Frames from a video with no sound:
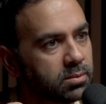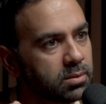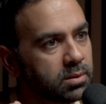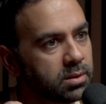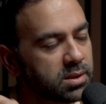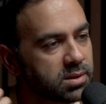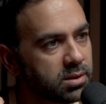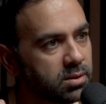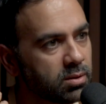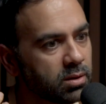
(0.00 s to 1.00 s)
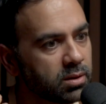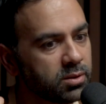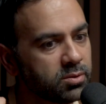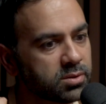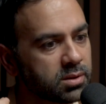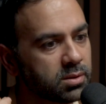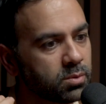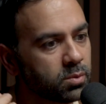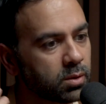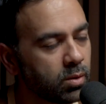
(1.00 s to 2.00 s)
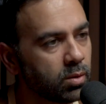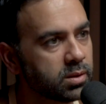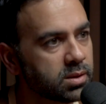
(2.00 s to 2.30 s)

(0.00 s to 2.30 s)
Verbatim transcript: or to City Hall in Houston when we're going